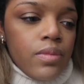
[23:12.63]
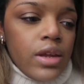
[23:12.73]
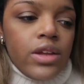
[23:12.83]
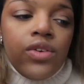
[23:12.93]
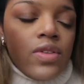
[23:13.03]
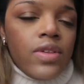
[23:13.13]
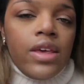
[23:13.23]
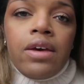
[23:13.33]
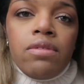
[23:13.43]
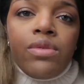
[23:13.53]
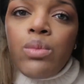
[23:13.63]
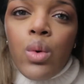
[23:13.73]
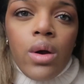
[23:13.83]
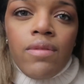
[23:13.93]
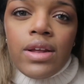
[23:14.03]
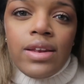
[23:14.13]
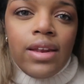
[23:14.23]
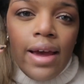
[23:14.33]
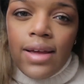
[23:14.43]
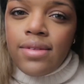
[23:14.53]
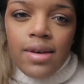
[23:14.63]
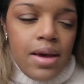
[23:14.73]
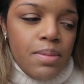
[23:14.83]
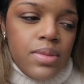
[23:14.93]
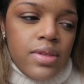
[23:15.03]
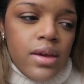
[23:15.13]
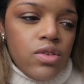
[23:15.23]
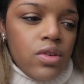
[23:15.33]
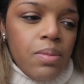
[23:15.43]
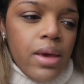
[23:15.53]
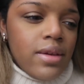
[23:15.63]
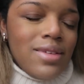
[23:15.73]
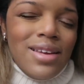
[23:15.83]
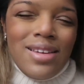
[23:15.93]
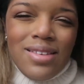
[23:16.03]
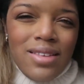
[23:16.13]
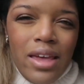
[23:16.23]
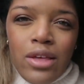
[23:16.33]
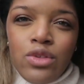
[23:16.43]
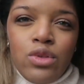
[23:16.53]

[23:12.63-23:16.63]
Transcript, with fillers: it just gives more of a nighttime scent just because it is like